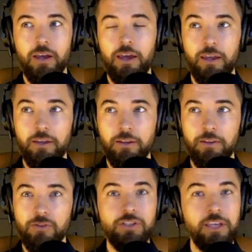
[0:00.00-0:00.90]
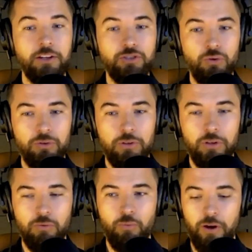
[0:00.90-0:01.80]
a schedule
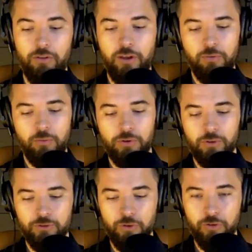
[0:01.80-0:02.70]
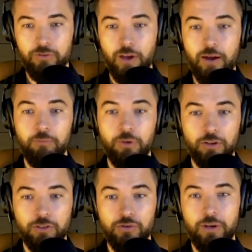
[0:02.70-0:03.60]
where they will sort of time
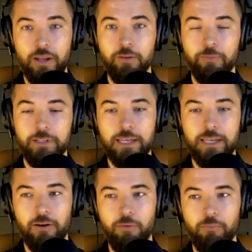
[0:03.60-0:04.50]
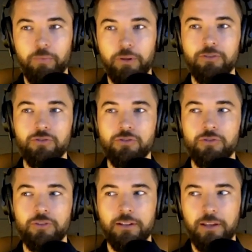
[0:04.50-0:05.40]
block certain elements out, but there's
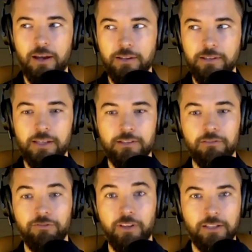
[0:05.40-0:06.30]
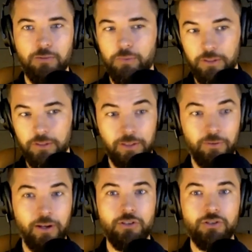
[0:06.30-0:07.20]
also that nice sense of flexibility,
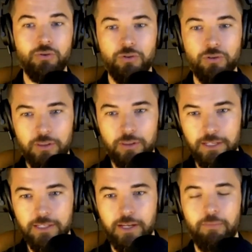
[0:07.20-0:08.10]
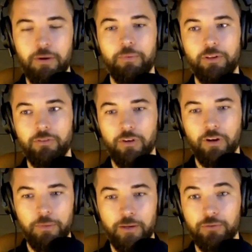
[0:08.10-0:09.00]
right? Because certain things come up and you've got to
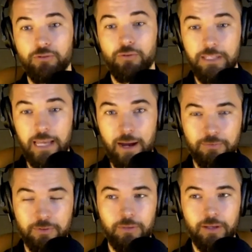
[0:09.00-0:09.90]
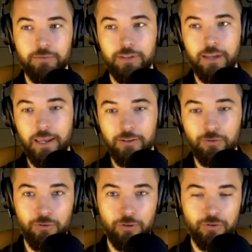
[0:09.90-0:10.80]
be able to adapt and be able to
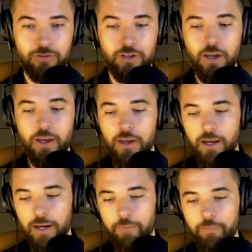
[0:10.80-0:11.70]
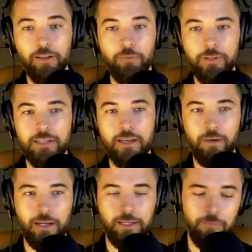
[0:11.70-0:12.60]
handle those elements that
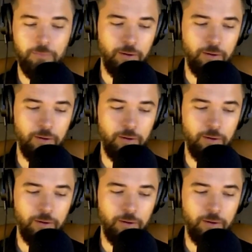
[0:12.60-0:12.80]
might come